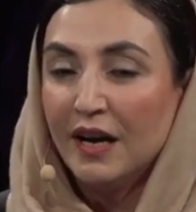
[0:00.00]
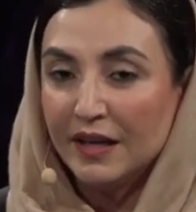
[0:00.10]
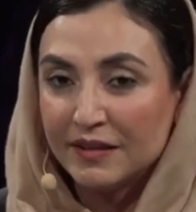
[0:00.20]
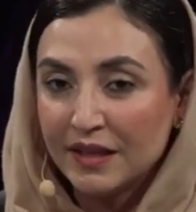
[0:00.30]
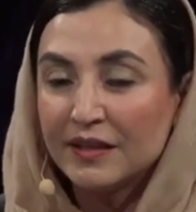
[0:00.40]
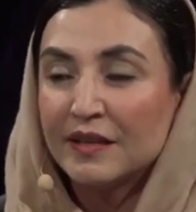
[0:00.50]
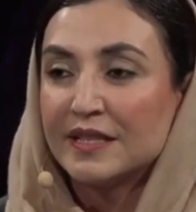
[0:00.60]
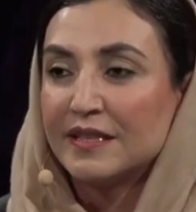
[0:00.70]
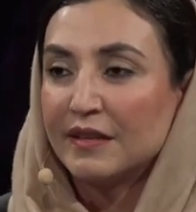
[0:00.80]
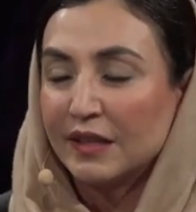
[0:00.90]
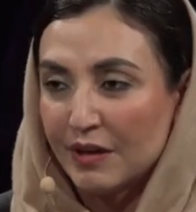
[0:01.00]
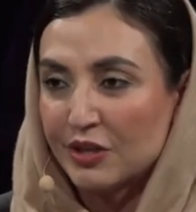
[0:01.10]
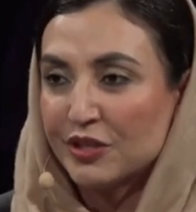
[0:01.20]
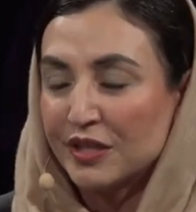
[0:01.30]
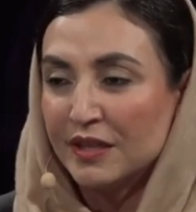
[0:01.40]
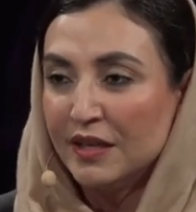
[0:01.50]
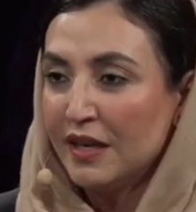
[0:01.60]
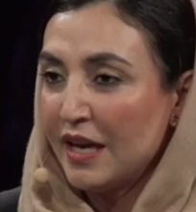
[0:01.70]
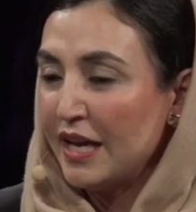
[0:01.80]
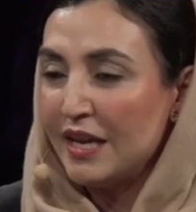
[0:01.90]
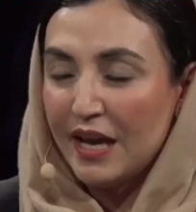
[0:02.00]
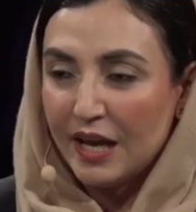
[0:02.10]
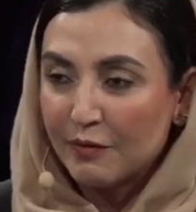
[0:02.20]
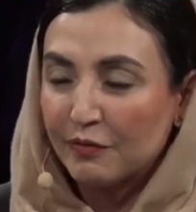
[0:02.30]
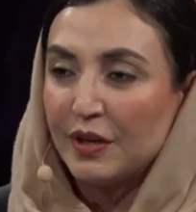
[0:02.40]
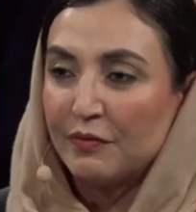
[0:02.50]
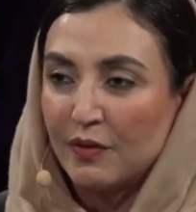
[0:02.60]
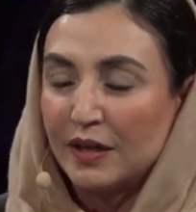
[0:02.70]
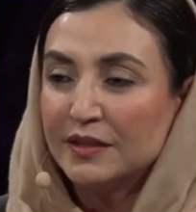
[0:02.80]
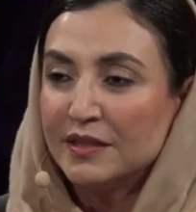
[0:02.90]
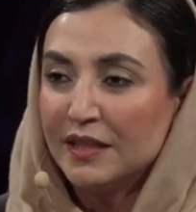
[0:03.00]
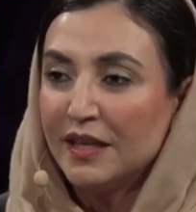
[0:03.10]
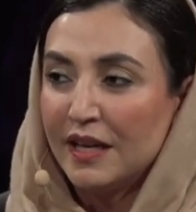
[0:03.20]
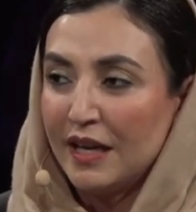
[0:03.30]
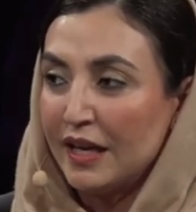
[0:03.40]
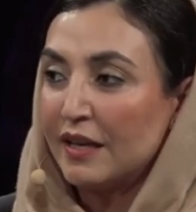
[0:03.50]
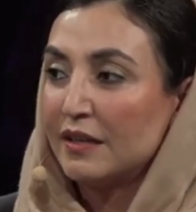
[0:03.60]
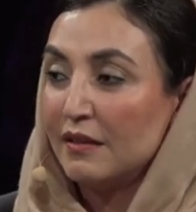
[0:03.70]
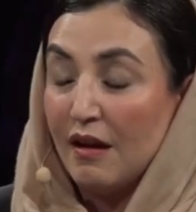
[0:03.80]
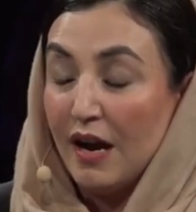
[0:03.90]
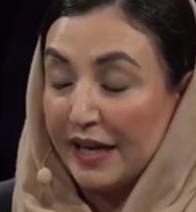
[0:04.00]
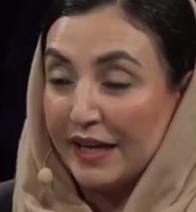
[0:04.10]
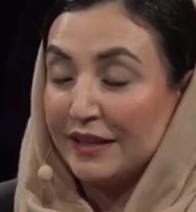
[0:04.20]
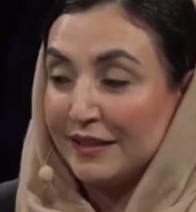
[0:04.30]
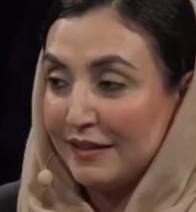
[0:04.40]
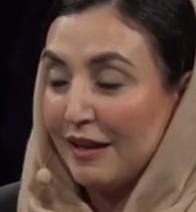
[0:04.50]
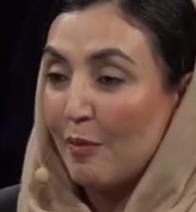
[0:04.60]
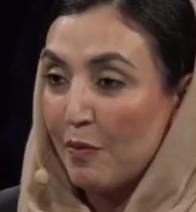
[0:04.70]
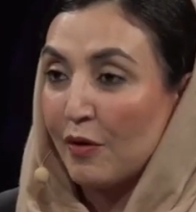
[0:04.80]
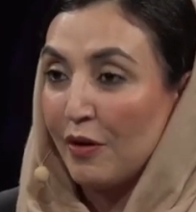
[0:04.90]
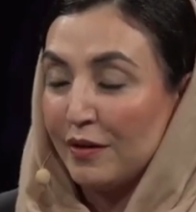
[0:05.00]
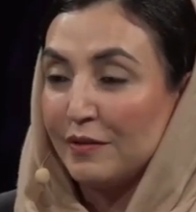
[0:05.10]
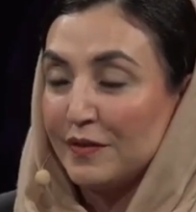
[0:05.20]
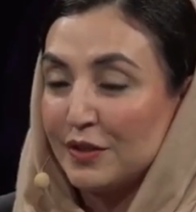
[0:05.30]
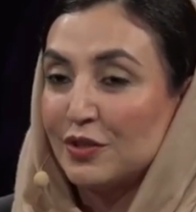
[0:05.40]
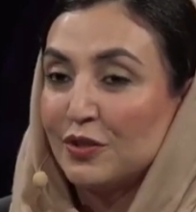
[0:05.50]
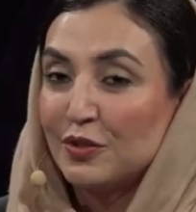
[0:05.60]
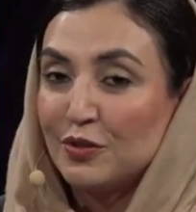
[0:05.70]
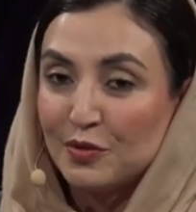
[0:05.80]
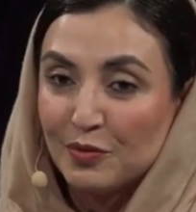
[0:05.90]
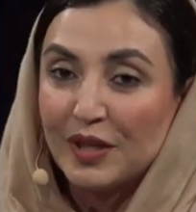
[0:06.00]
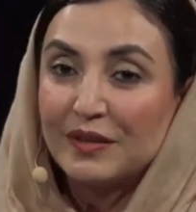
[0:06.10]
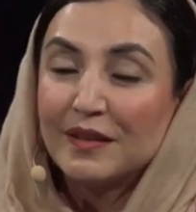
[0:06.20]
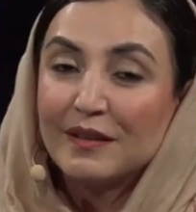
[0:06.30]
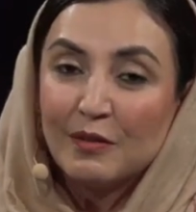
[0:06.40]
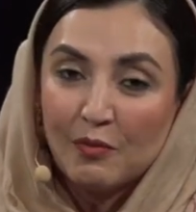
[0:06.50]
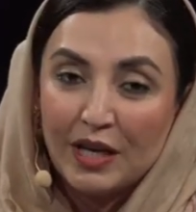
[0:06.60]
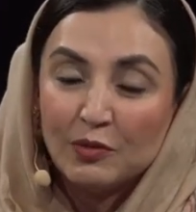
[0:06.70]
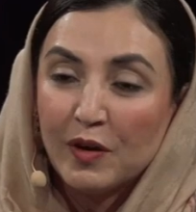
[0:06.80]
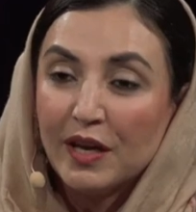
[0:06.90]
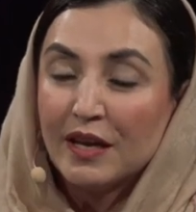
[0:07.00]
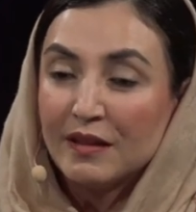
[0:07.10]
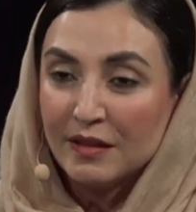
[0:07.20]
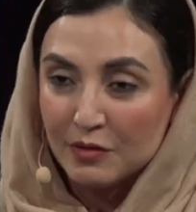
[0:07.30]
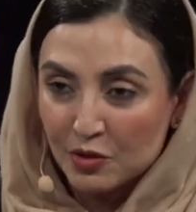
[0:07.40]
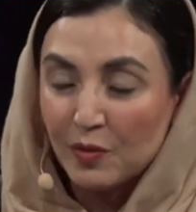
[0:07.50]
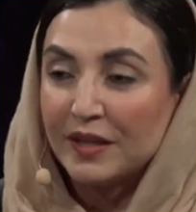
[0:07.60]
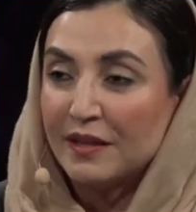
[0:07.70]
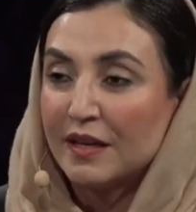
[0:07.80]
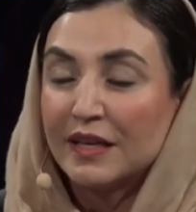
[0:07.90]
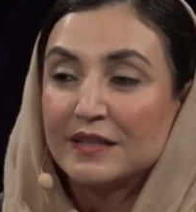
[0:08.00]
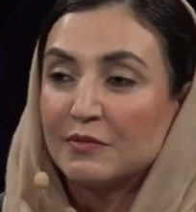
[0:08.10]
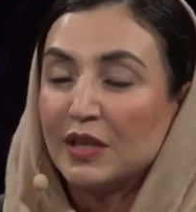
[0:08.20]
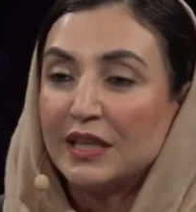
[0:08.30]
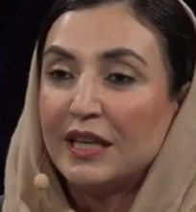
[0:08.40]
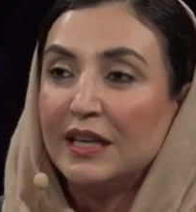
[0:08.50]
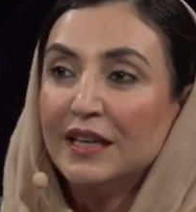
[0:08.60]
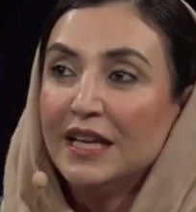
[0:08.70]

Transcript: I think there is a regression in every front, and it, again, upon all of us to do it the right way, and doing that is really